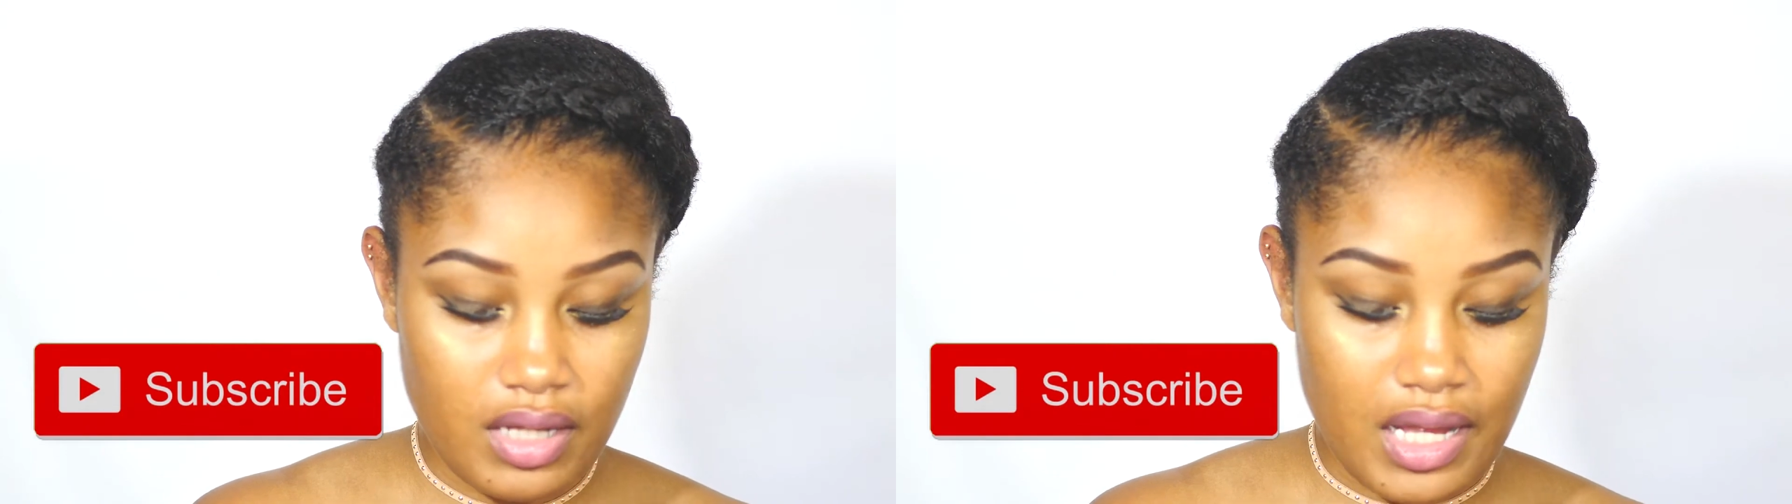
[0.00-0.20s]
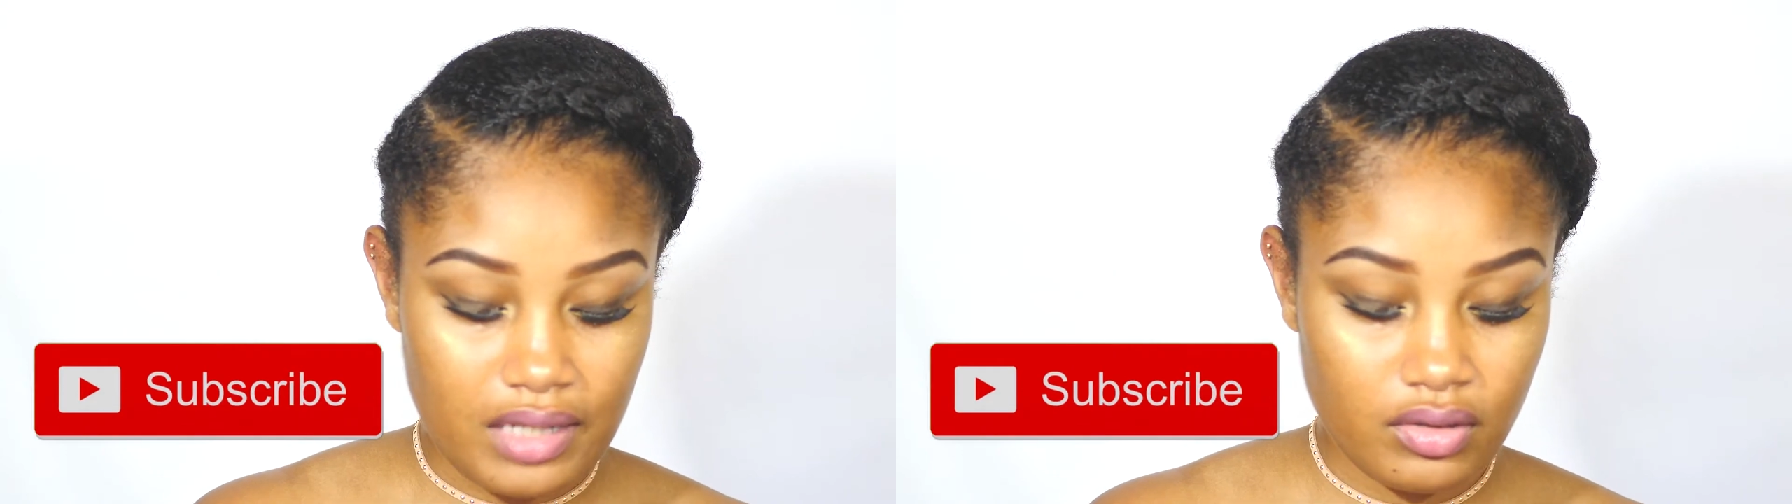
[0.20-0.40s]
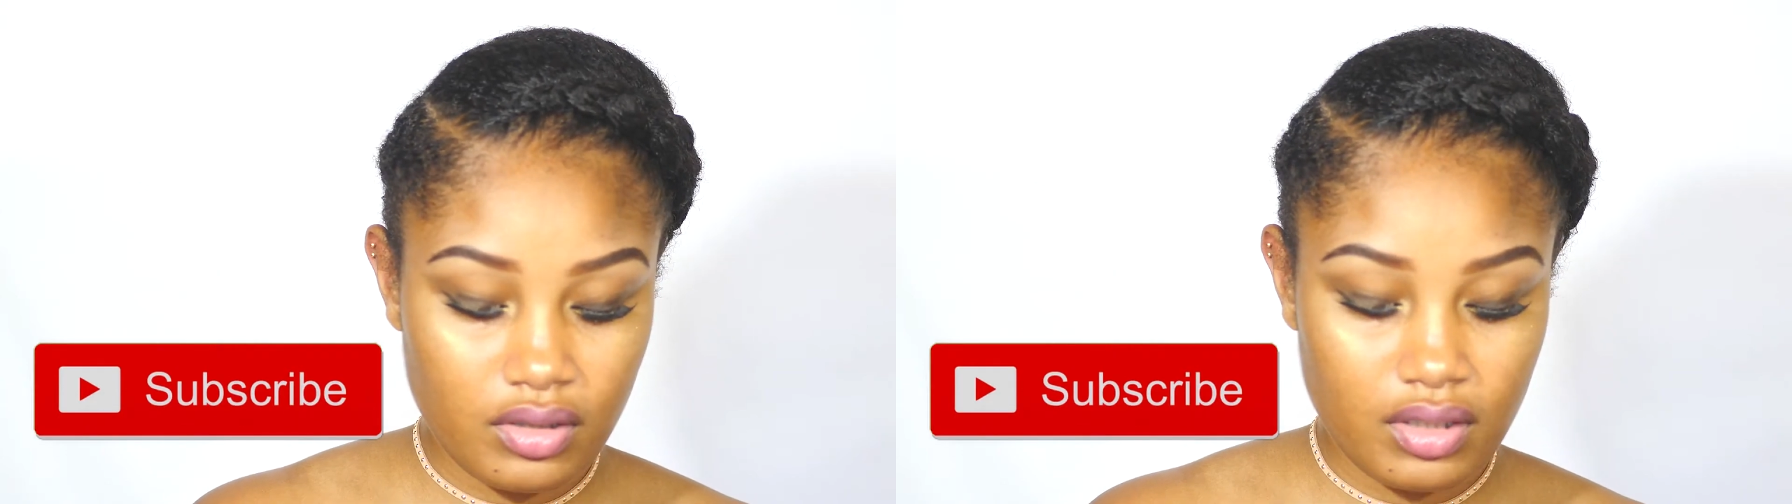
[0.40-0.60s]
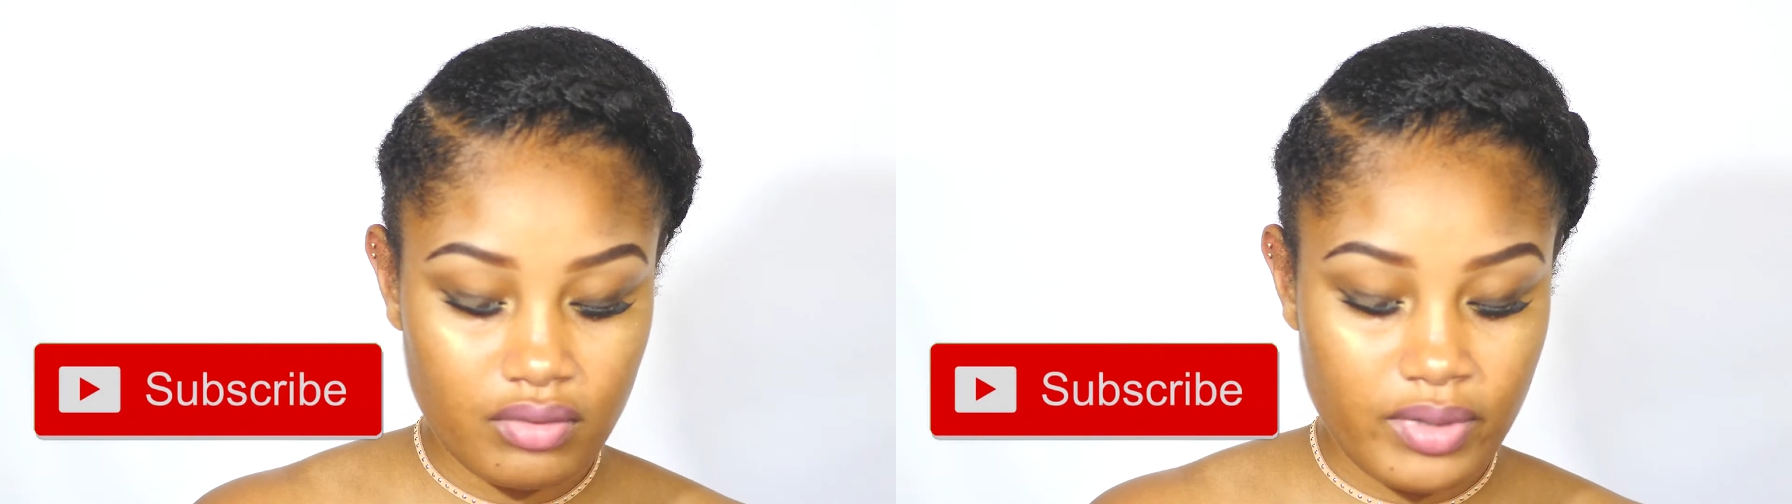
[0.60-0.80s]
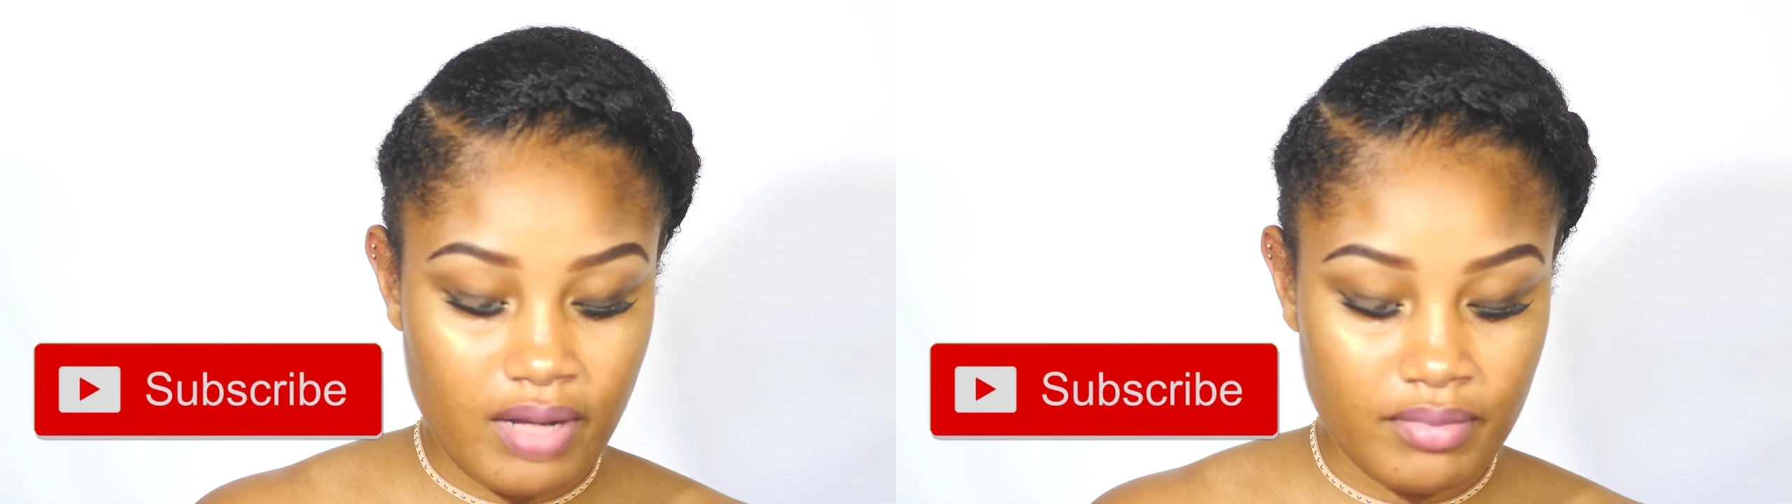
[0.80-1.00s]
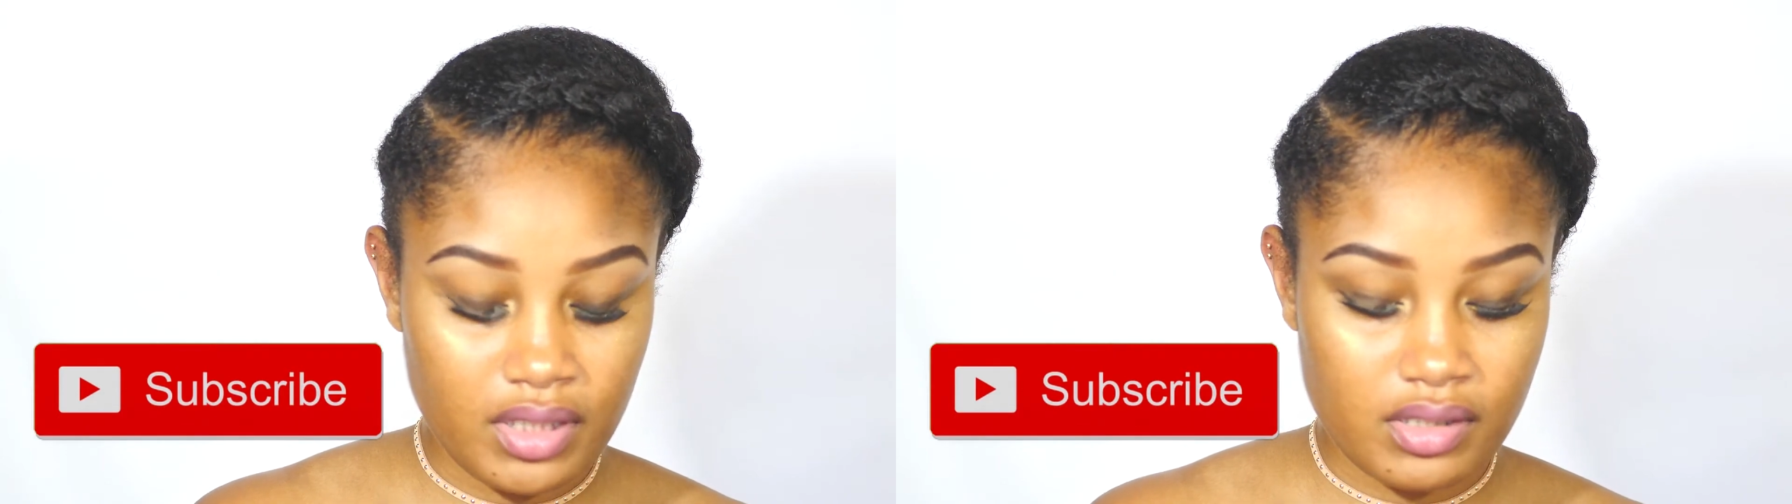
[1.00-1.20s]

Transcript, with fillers: I don't think when I'm